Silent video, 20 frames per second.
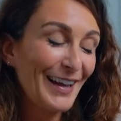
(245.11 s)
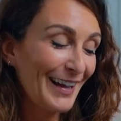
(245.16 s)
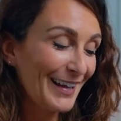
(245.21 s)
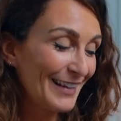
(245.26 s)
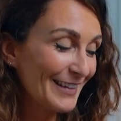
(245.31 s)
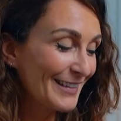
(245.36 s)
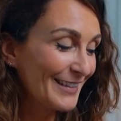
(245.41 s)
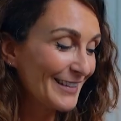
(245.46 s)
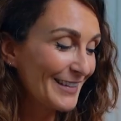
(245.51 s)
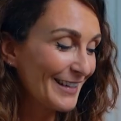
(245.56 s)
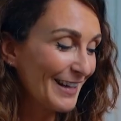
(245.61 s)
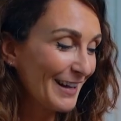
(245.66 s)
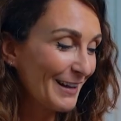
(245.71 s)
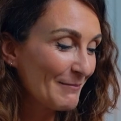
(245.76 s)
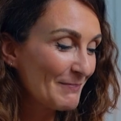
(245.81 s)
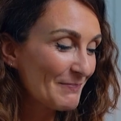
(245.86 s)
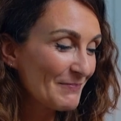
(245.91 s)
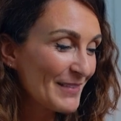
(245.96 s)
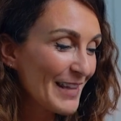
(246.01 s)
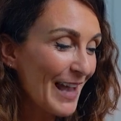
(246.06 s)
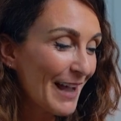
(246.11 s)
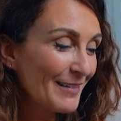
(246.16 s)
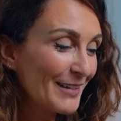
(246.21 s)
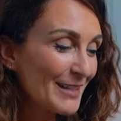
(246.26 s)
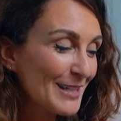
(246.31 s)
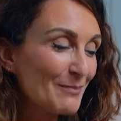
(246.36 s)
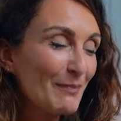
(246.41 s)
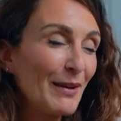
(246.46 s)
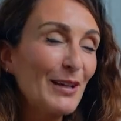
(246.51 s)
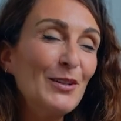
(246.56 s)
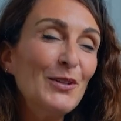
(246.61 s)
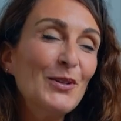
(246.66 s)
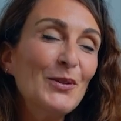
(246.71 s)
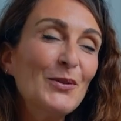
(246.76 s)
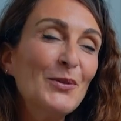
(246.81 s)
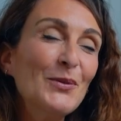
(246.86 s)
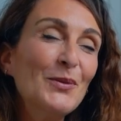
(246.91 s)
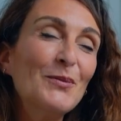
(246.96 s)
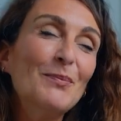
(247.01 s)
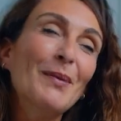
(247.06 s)
And um, yeah, it's my
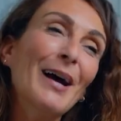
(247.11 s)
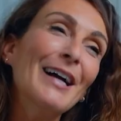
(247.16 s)
new